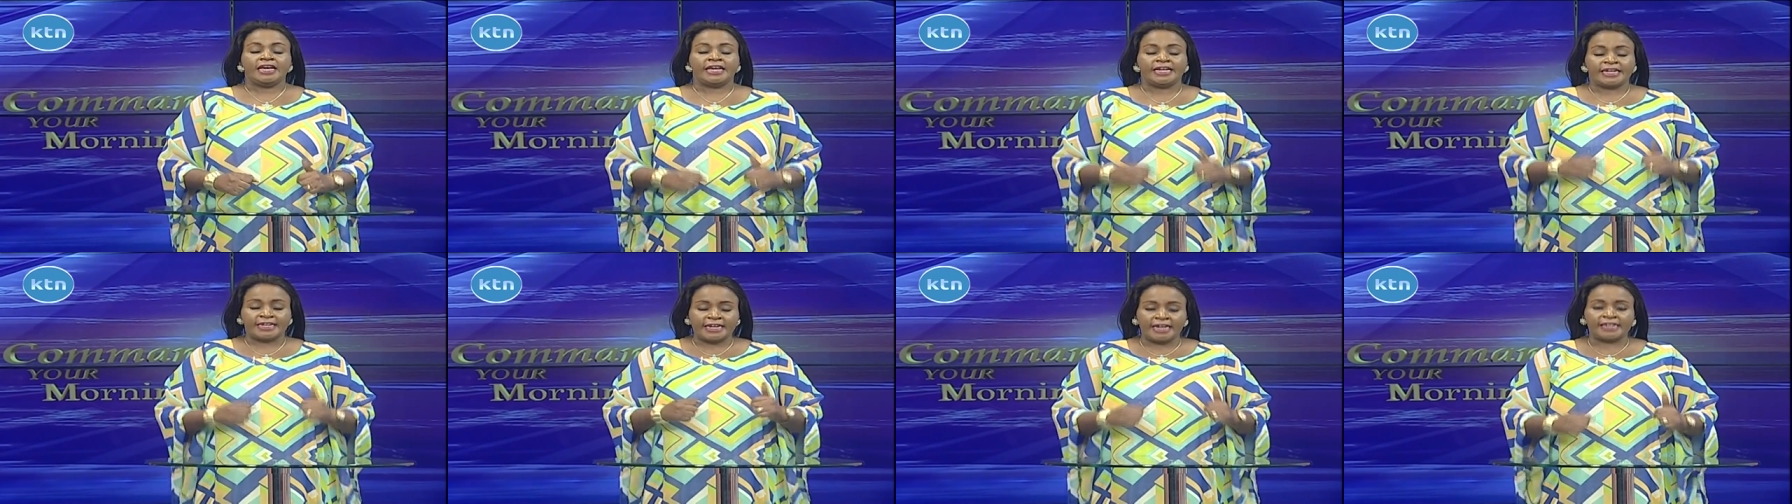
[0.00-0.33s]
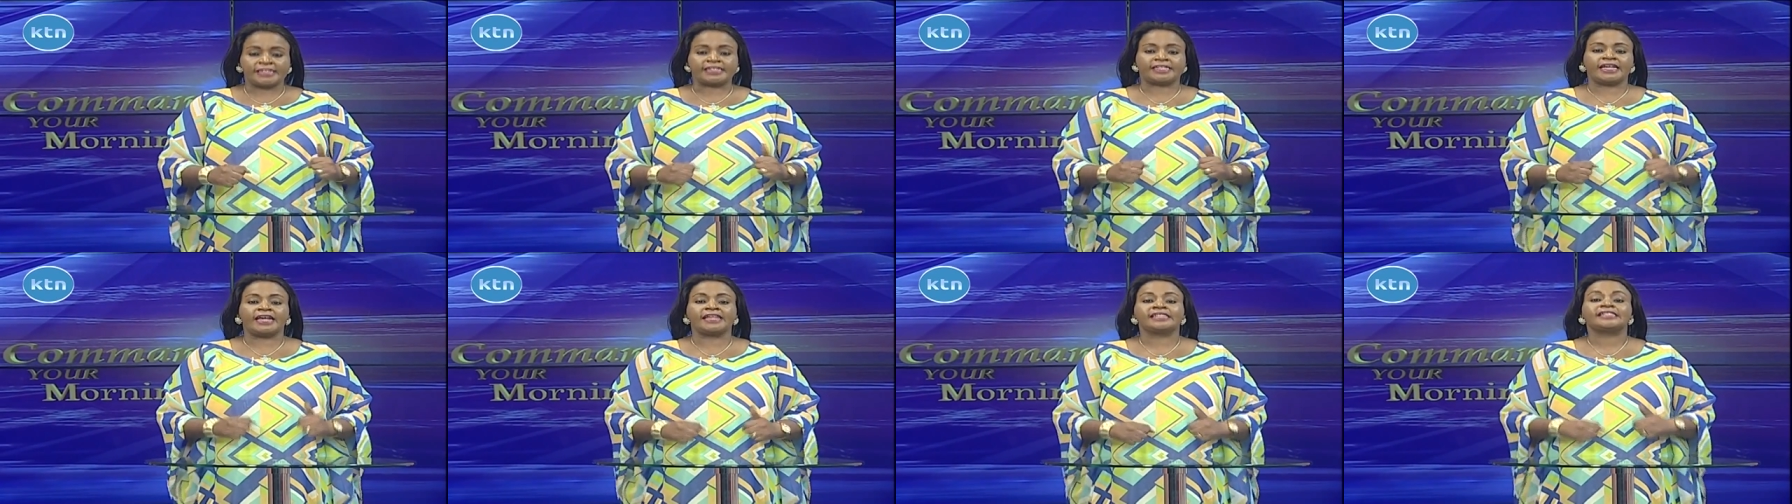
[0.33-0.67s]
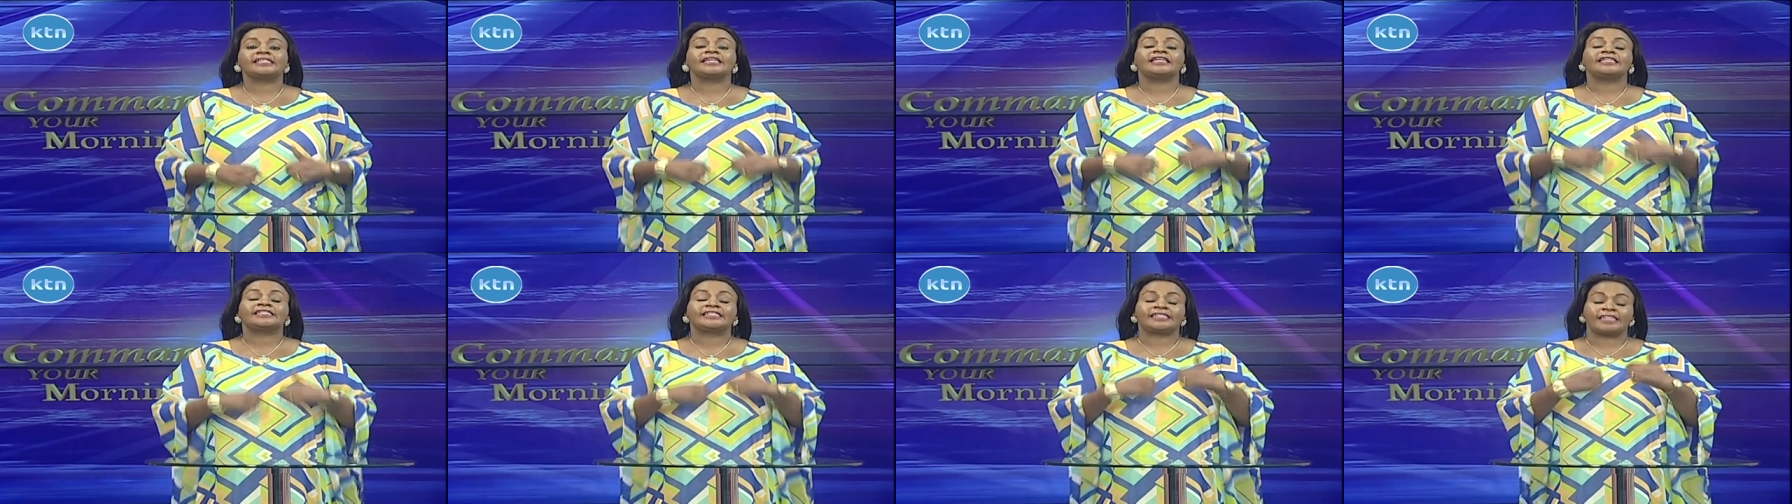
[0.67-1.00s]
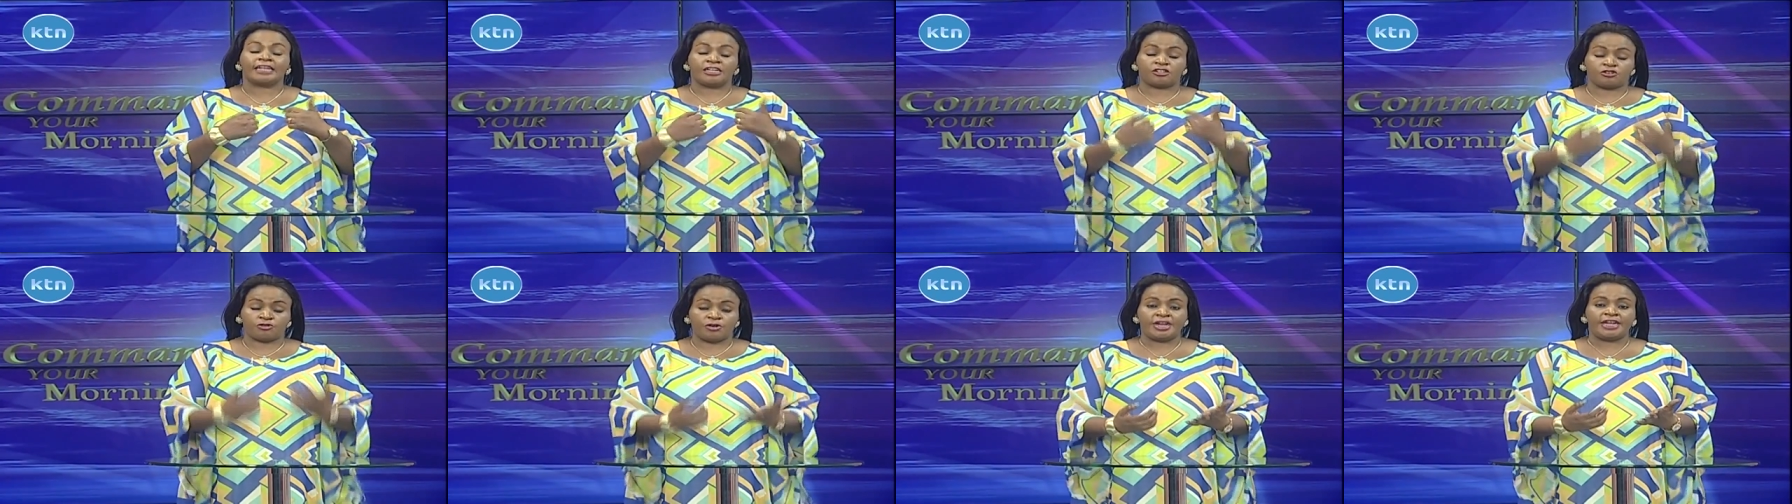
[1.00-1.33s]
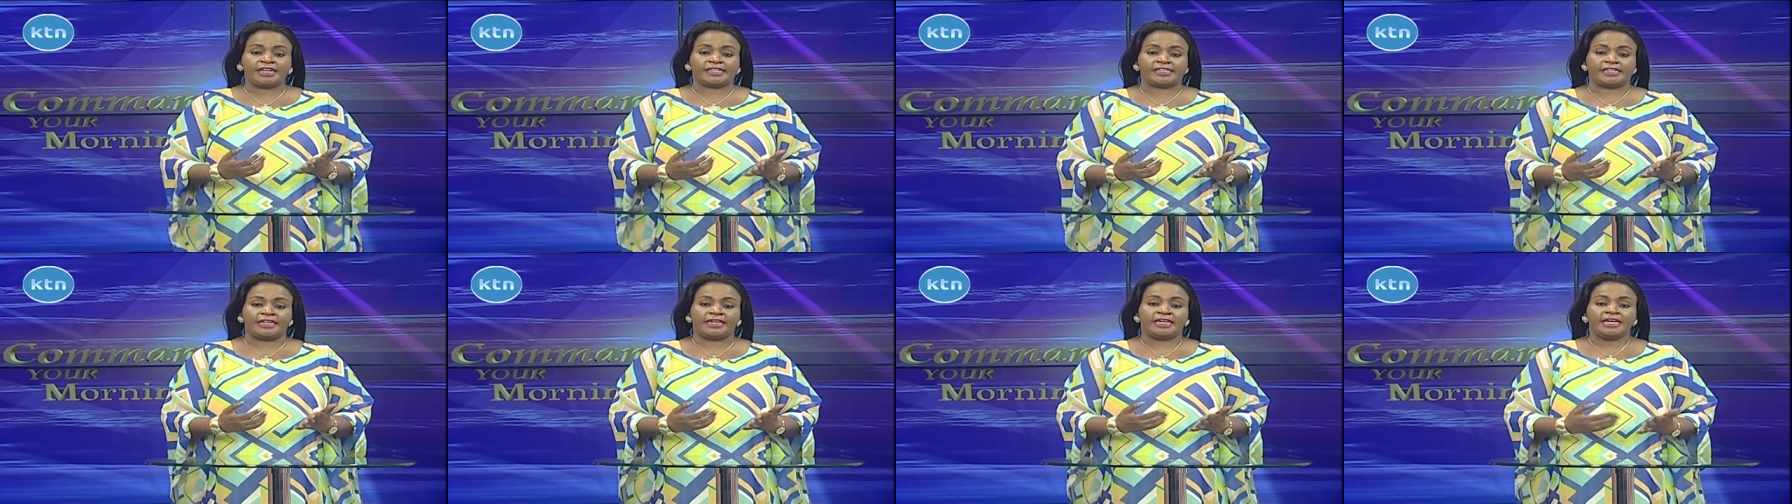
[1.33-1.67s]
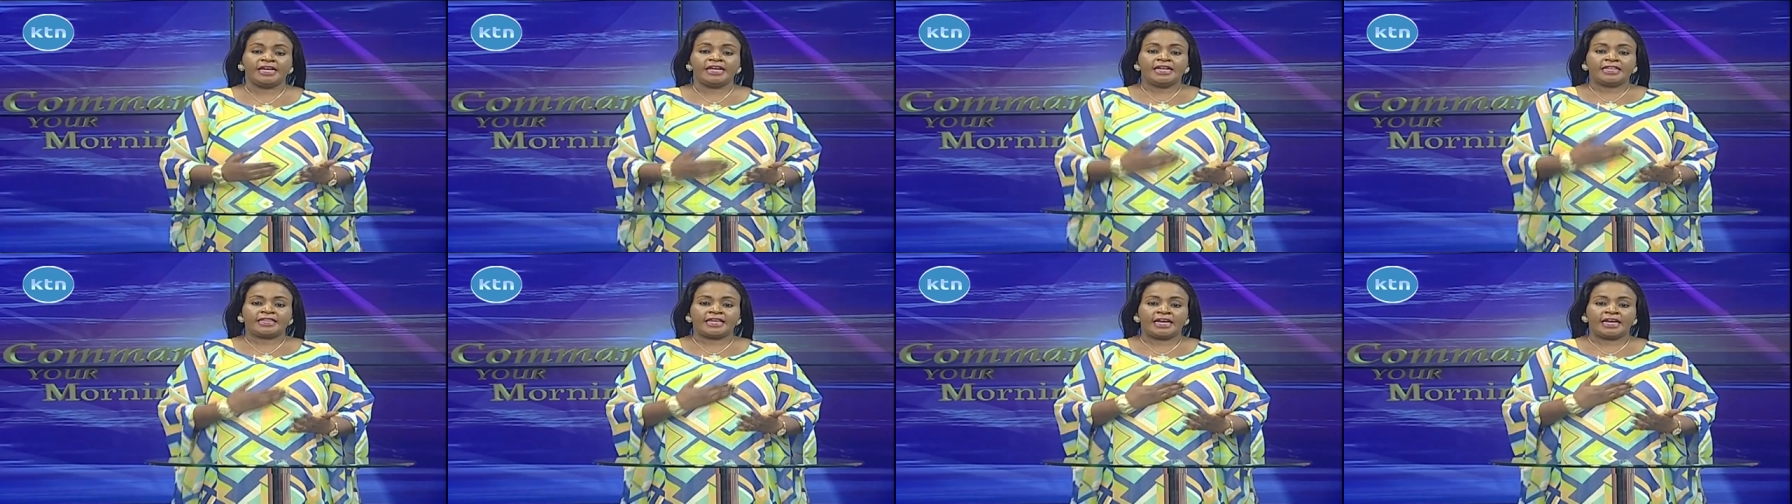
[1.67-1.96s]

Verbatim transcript: In real sense, it's the Trinity.